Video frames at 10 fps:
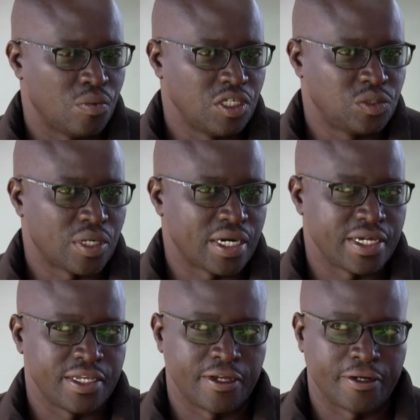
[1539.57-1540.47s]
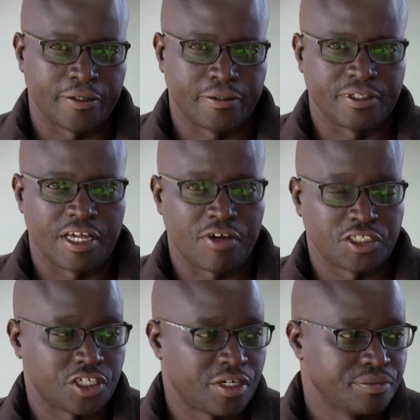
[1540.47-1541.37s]
which were in
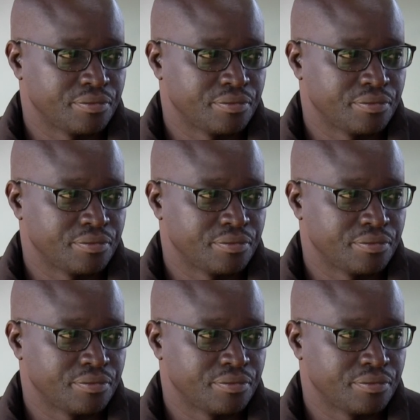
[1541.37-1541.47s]
Naivasha,